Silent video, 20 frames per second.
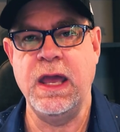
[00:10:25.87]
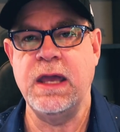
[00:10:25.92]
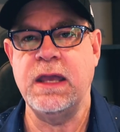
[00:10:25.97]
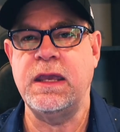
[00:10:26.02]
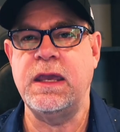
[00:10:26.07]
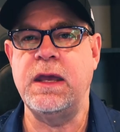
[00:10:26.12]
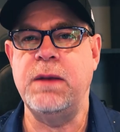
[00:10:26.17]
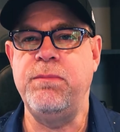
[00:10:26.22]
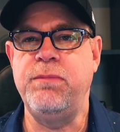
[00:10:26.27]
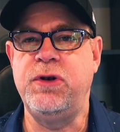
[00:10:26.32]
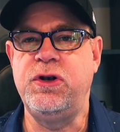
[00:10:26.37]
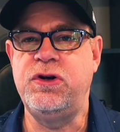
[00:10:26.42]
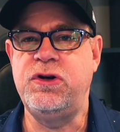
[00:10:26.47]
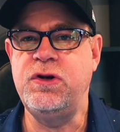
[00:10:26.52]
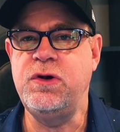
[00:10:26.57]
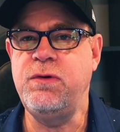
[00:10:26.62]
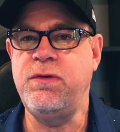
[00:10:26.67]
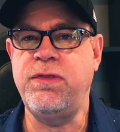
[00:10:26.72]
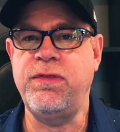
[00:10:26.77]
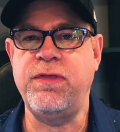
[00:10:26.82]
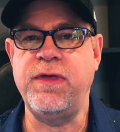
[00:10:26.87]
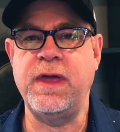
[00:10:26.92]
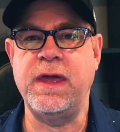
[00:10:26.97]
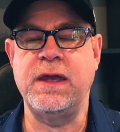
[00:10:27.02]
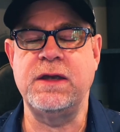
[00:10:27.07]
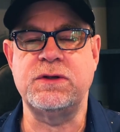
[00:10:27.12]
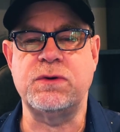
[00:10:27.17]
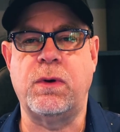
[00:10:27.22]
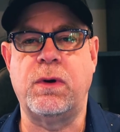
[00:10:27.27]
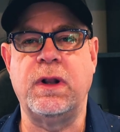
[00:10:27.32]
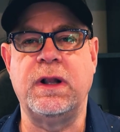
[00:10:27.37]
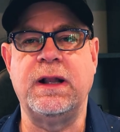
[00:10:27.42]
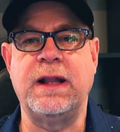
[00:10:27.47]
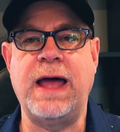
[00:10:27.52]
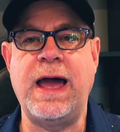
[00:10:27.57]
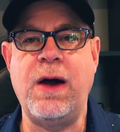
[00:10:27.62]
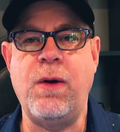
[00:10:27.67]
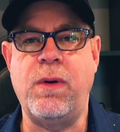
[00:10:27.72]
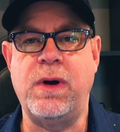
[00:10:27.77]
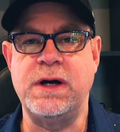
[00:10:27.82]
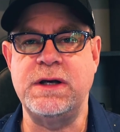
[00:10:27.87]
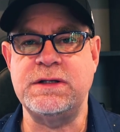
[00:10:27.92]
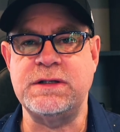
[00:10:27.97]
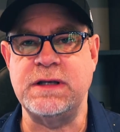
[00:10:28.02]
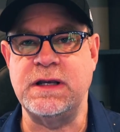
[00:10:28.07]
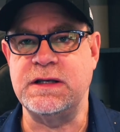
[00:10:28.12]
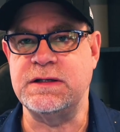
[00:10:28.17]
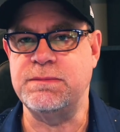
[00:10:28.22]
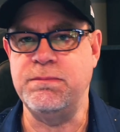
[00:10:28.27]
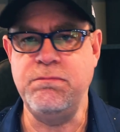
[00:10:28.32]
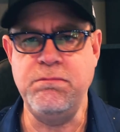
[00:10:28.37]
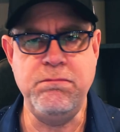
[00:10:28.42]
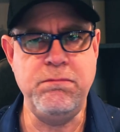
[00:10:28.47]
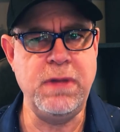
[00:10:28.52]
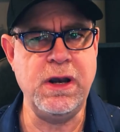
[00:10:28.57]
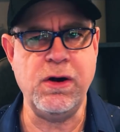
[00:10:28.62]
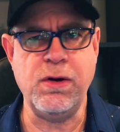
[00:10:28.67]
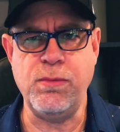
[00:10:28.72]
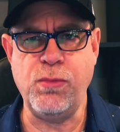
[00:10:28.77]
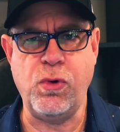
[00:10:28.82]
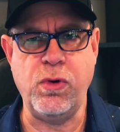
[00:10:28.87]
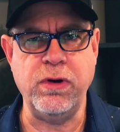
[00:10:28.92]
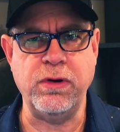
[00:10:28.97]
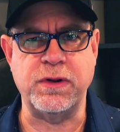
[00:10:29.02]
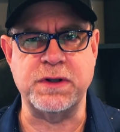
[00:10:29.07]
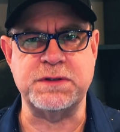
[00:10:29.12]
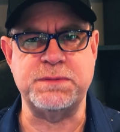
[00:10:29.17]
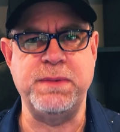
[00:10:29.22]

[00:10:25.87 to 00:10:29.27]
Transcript: can do things or allow us as mere mortals,